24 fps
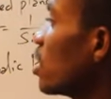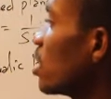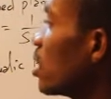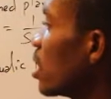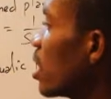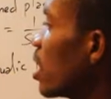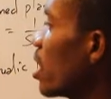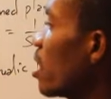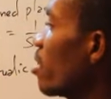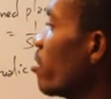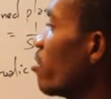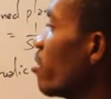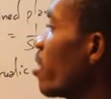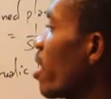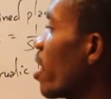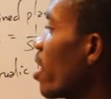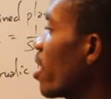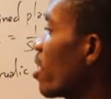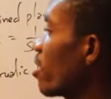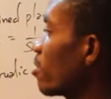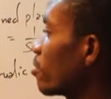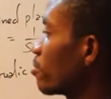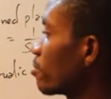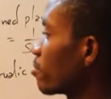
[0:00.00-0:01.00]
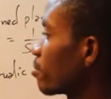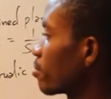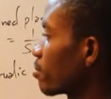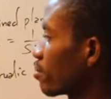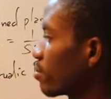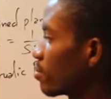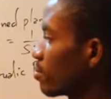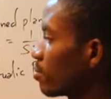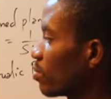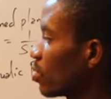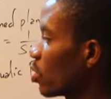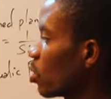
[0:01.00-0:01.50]
the area
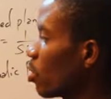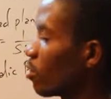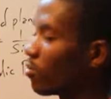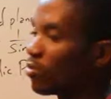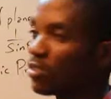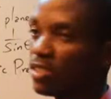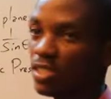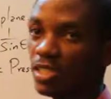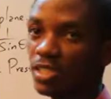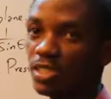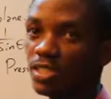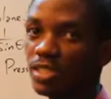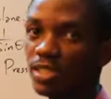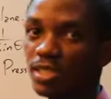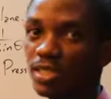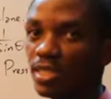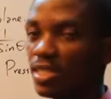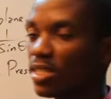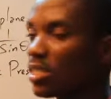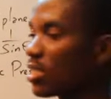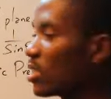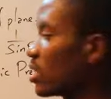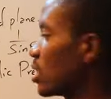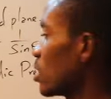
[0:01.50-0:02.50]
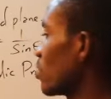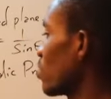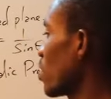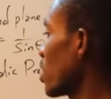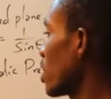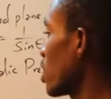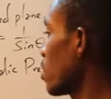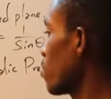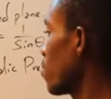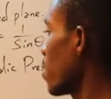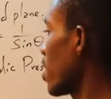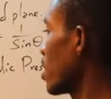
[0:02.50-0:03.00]
of this
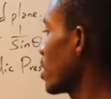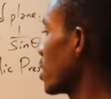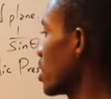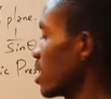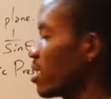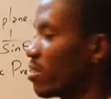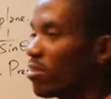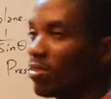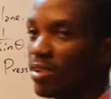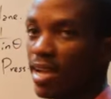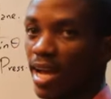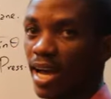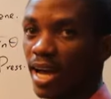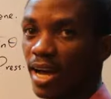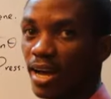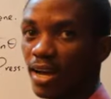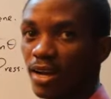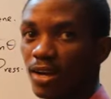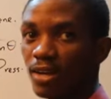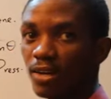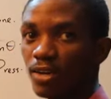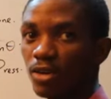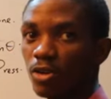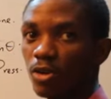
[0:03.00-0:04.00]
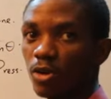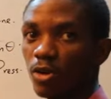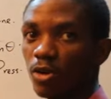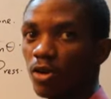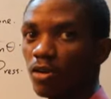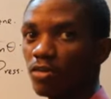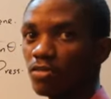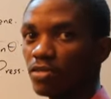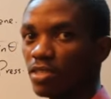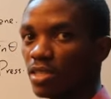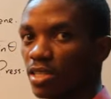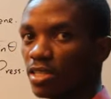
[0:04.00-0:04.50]
divided by the area
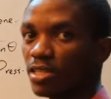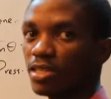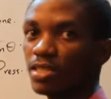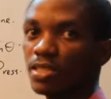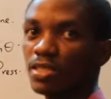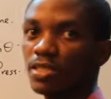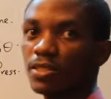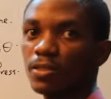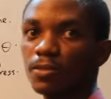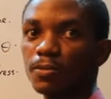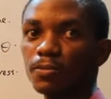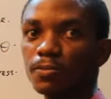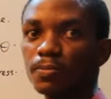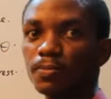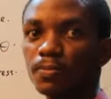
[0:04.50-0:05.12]
of this.